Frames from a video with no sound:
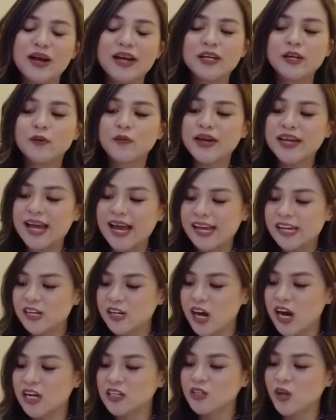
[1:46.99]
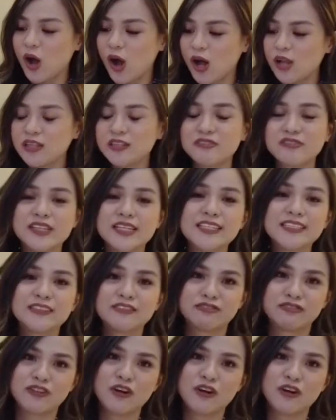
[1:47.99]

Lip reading: By the way, I got all of this